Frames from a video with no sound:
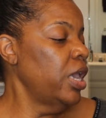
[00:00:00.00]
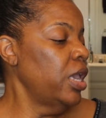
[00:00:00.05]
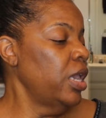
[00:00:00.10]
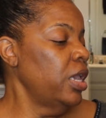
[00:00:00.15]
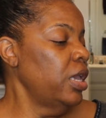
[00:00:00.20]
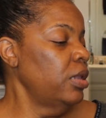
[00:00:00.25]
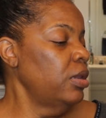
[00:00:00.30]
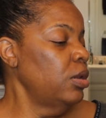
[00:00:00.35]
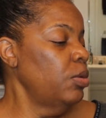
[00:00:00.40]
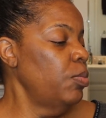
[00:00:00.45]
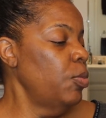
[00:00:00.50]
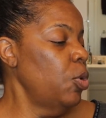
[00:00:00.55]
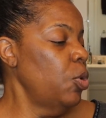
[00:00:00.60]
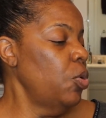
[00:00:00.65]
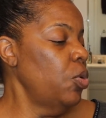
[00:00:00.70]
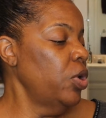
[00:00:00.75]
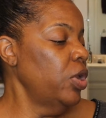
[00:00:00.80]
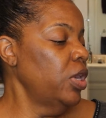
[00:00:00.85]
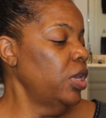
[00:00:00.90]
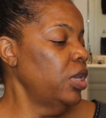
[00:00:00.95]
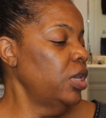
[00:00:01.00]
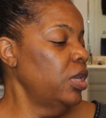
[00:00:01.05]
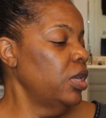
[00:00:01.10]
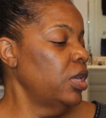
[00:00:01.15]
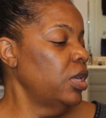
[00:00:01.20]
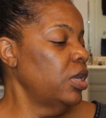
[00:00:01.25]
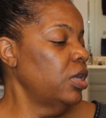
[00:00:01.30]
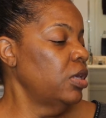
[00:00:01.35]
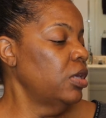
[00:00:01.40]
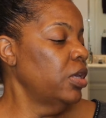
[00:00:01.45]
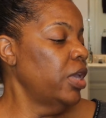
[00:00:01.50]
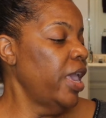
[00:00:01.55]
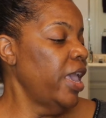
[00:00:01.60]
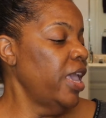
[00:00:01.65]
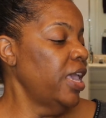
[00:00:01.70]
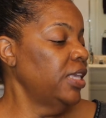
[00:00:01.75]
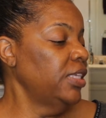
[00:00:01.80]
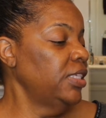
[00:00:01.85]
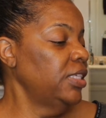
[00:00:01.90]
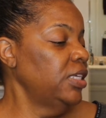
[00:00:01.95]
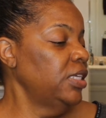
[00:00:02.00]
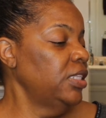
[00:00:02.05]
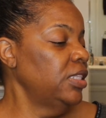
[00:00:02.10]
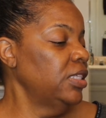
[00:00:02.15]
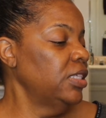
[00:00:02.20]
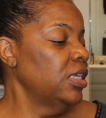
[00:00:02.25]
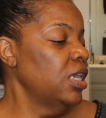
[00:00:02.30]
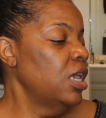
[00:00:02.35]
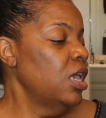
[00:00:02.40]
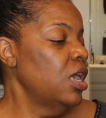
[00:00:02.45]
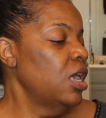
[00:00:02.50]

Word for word: anamoid uh, acids